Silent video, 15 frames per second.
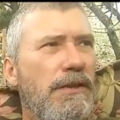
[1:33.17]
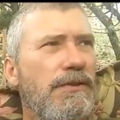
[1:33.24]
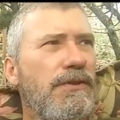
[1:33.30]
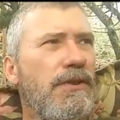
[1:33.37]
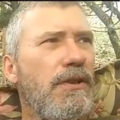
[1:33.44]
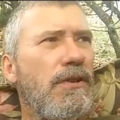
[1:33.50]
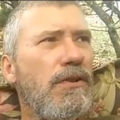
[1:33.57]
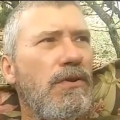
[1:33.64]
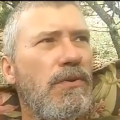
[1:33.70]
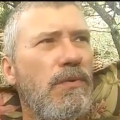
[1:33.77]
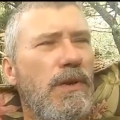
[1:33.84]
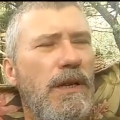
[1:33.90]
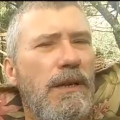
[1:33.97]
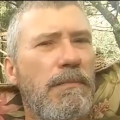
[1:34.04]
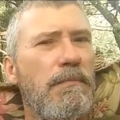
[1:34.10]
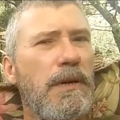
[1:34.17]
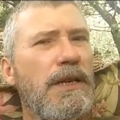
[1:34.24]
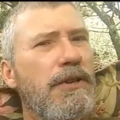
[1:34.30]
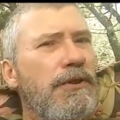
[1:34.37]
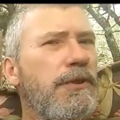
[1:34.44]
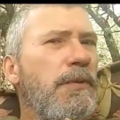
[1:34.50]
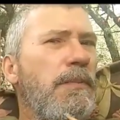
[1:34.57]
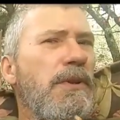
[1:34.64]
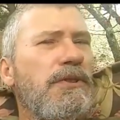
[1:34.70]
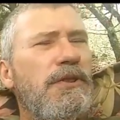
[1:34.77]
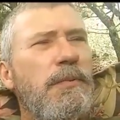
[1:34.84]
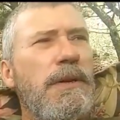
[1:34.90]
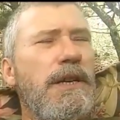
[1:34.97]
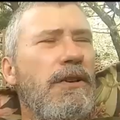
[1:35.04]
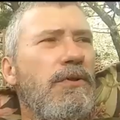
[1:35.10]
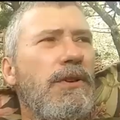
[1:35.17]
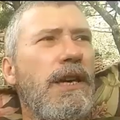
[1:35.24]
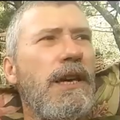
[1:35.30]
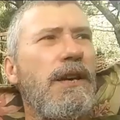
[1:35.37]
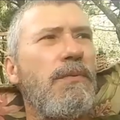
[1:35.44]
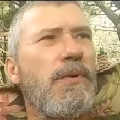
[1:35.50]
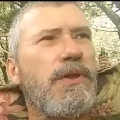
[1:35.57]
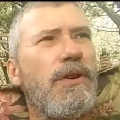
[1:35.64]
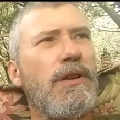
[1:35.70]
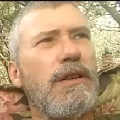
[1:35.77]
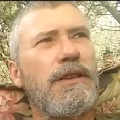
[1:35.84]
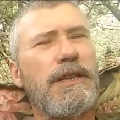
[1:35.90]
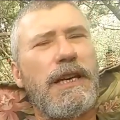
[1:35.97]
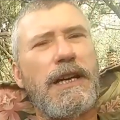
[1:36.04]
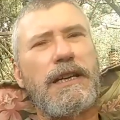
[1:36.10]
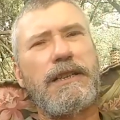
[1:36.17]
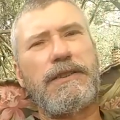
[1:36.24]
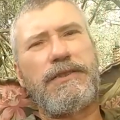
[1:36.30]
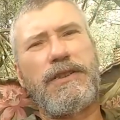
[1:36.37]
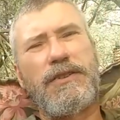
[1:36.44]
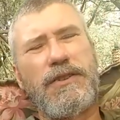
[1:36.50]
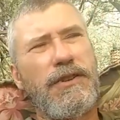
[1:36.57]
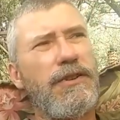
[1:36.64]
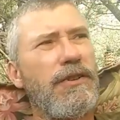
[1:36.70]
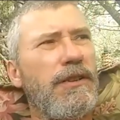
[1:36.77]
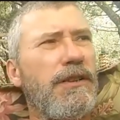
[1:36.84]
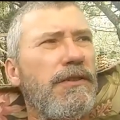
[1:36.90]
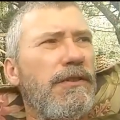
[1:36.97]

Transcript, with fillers: So, uh, but you're supposed to be okay with all of that, because you know you're,